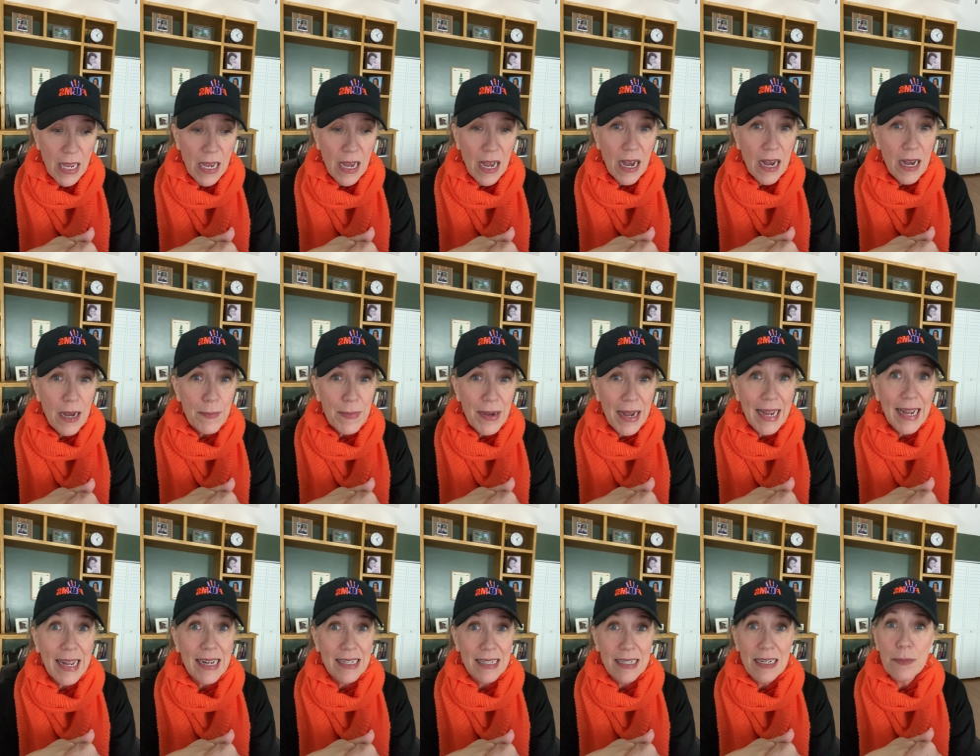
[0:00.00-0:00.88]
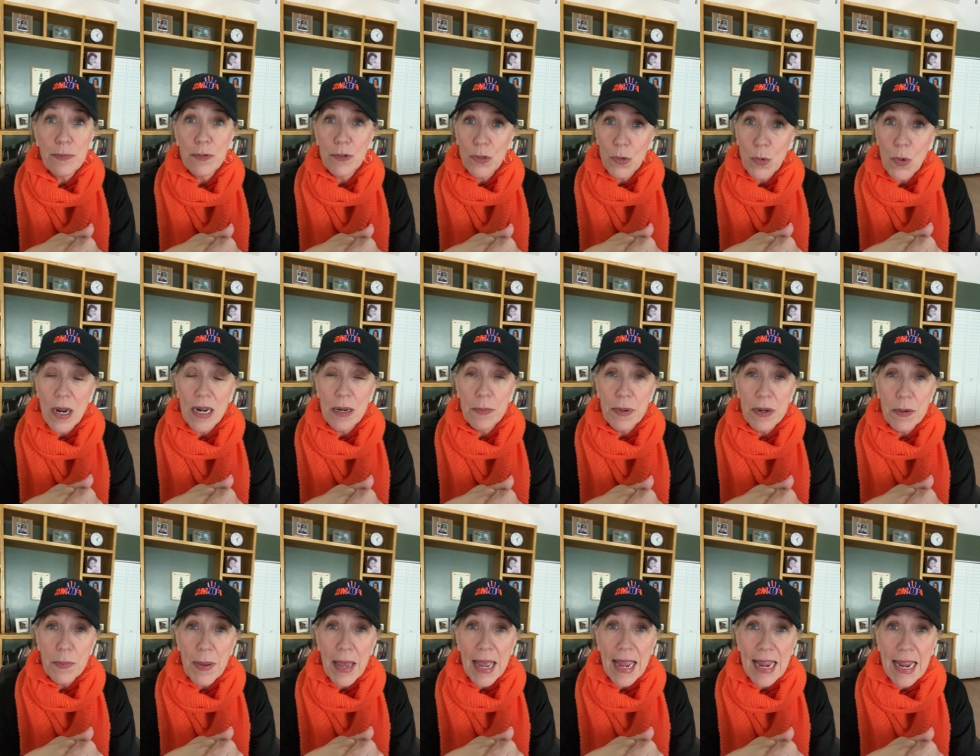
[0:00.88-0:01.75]
um, i ended up with quite a bit
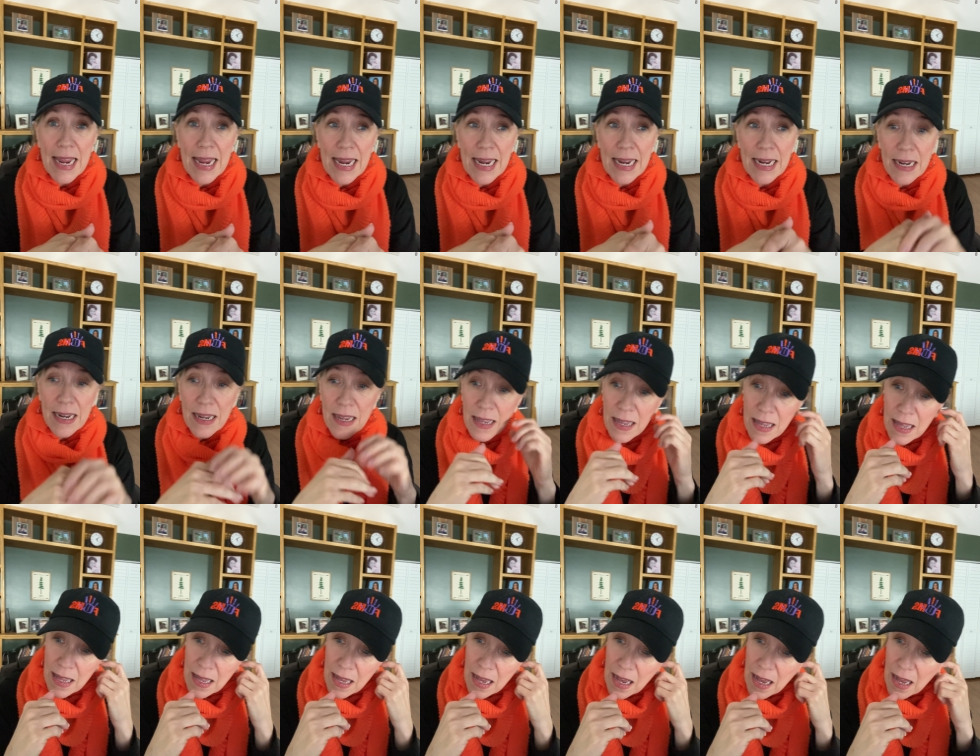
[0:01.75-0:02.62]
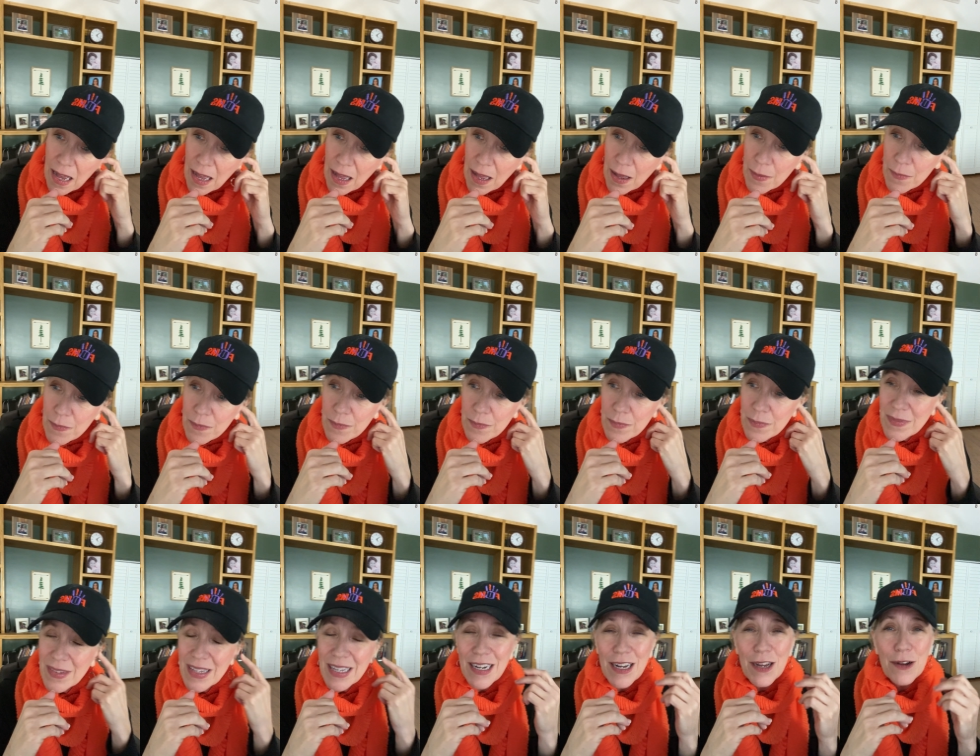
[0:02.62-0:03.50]
of pain um,
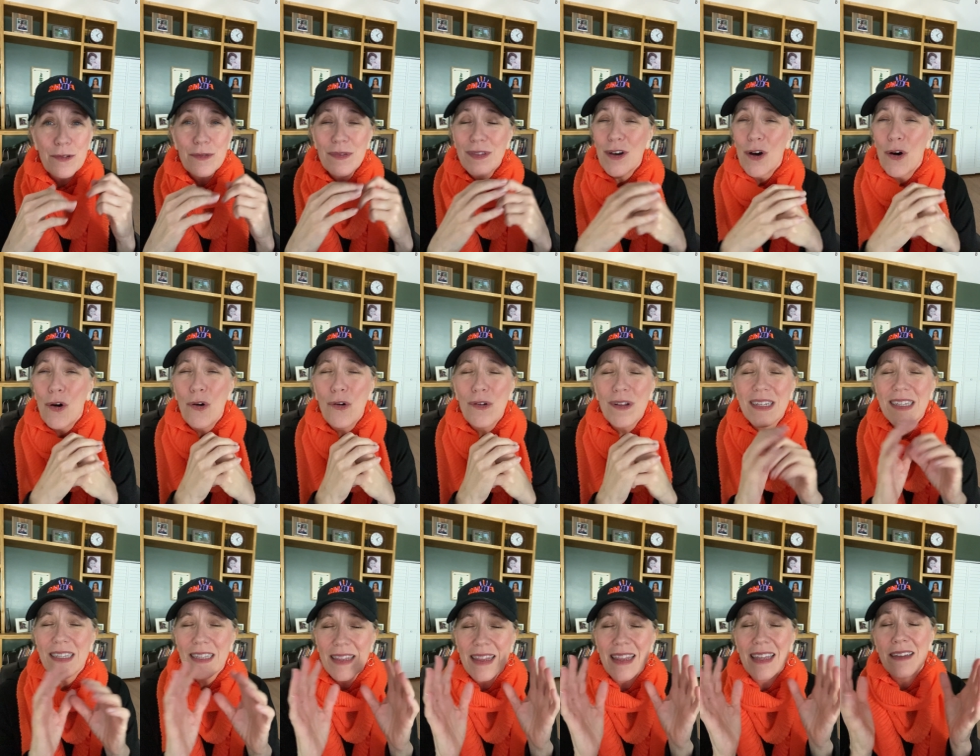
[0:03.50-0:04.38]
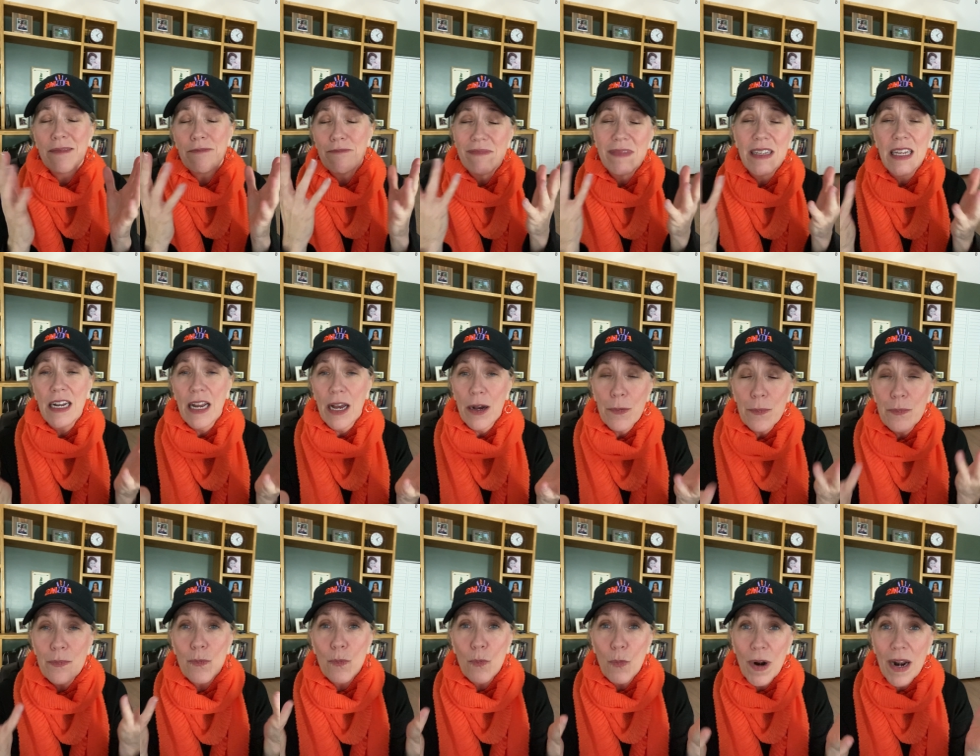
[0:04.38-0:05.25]
you know, the whole, the, you know,
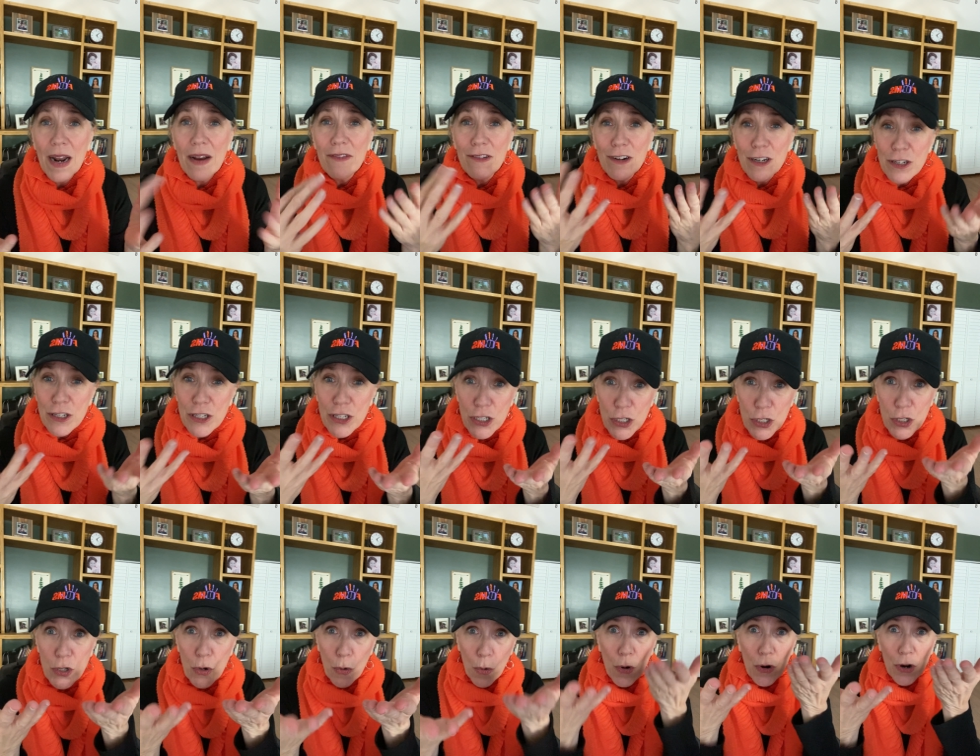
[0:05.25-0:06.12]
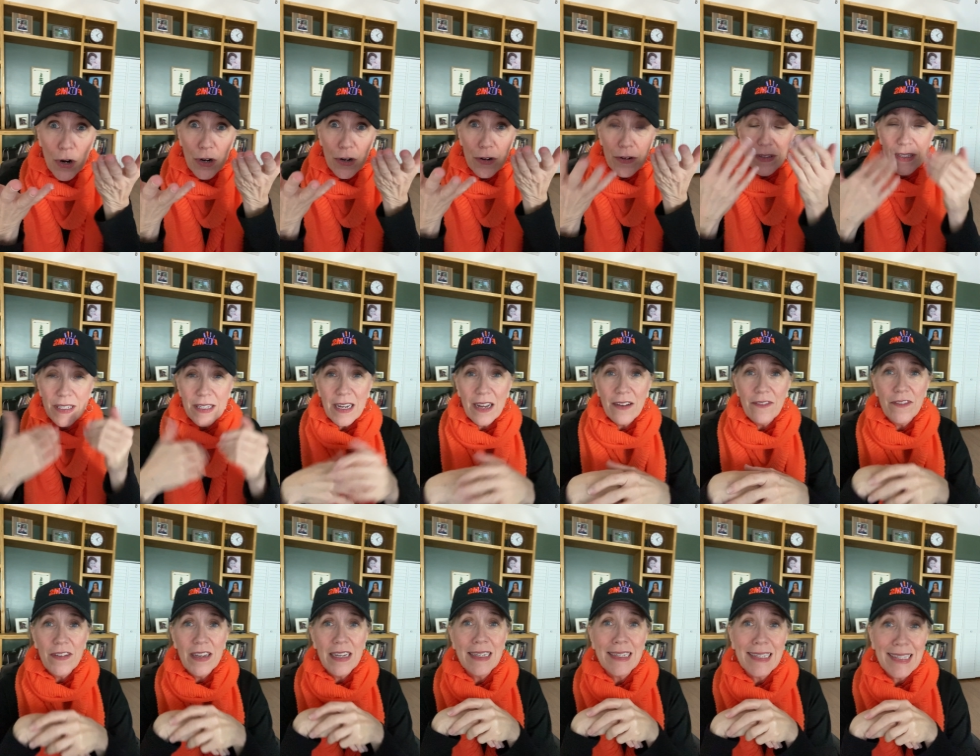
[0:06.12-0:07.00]
whatever your
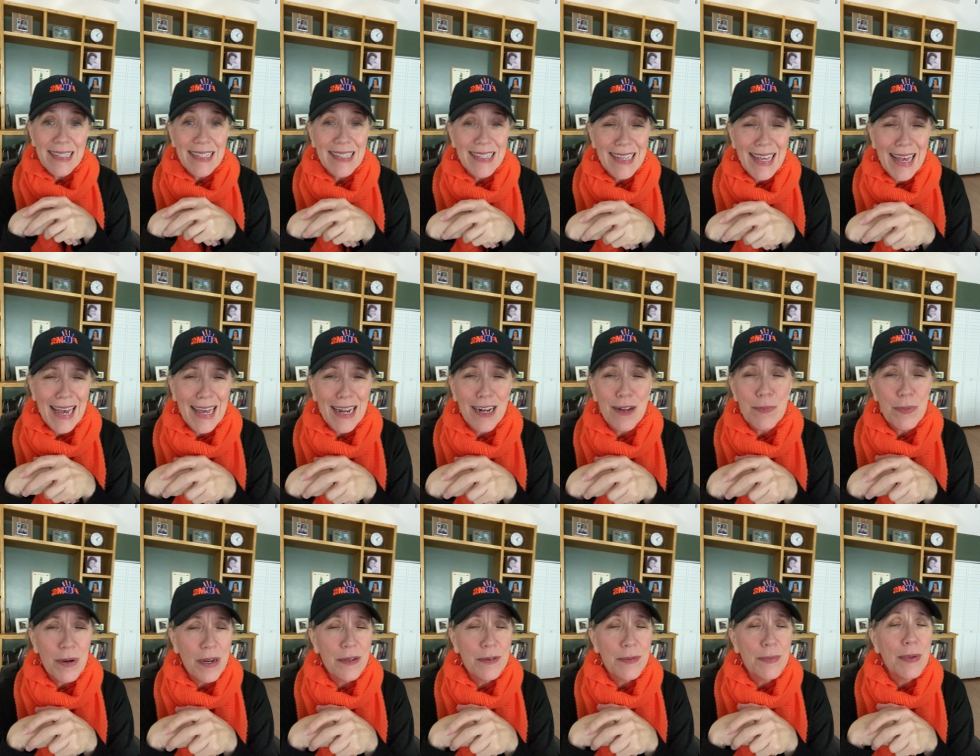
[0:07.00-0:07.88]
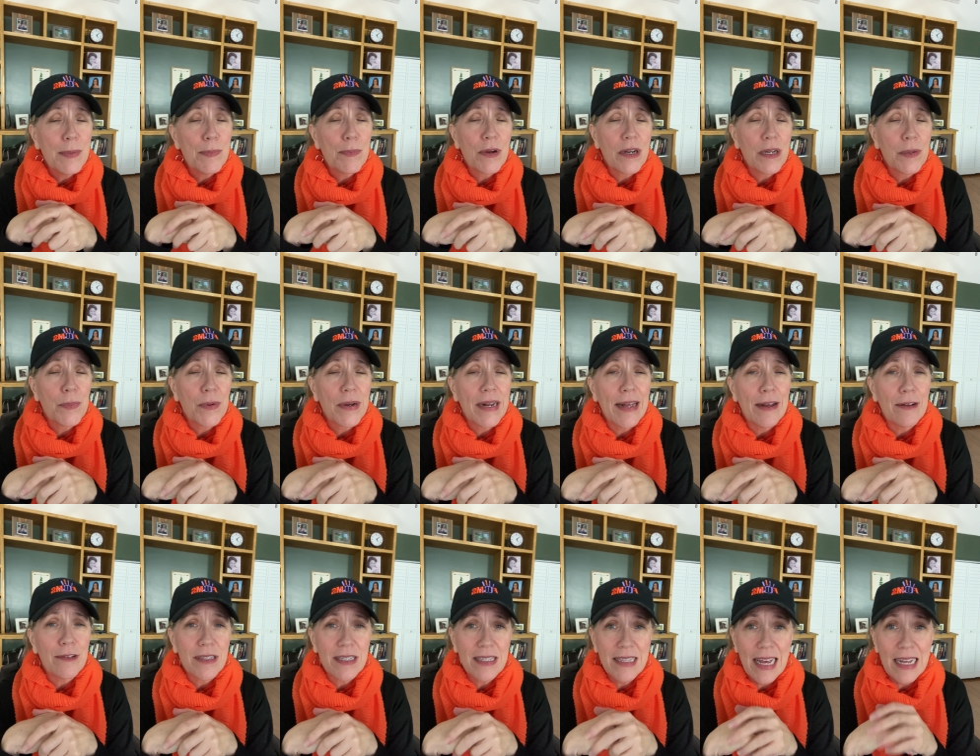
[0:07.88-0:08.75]
stuff is, yeah, it'll probably be pretty
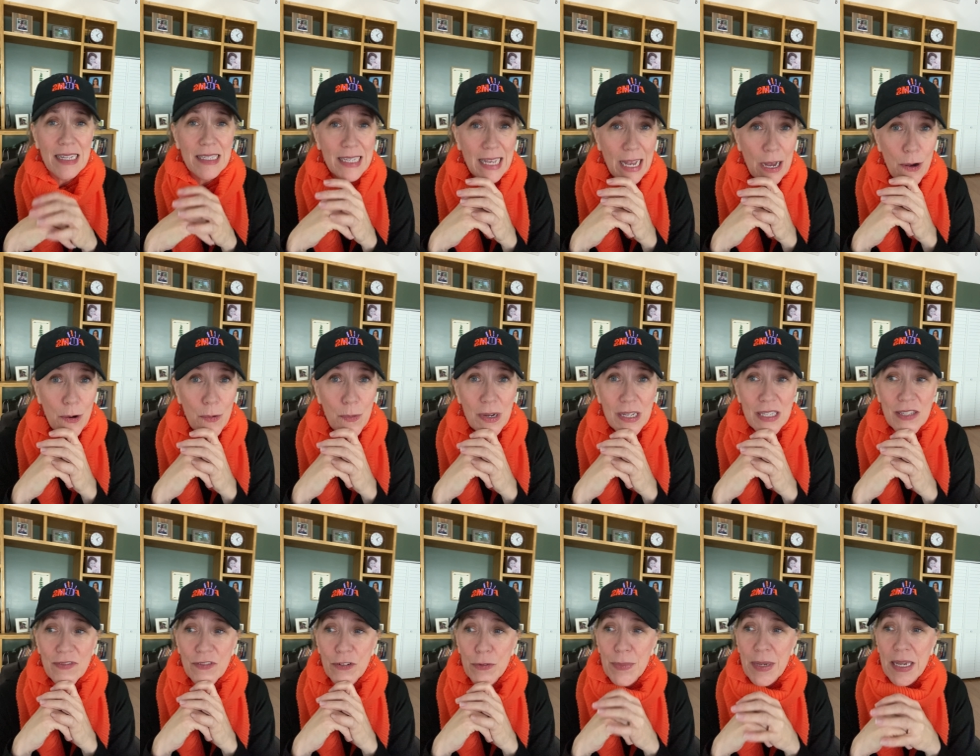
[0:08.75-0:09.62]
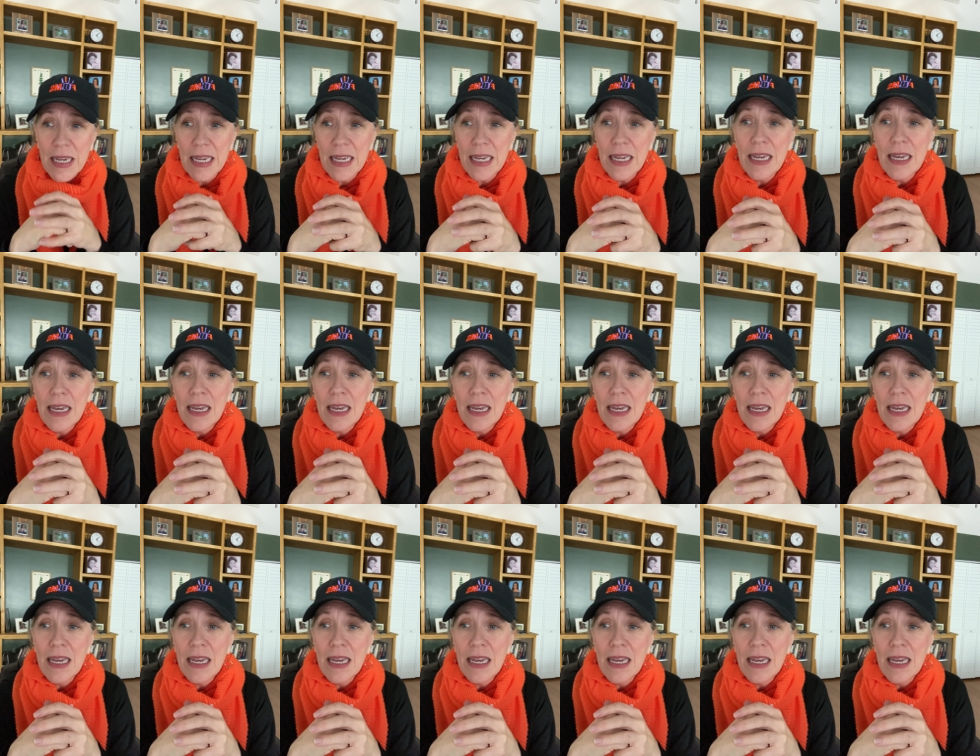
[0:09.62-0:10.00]
pronounced. That's how it was for me.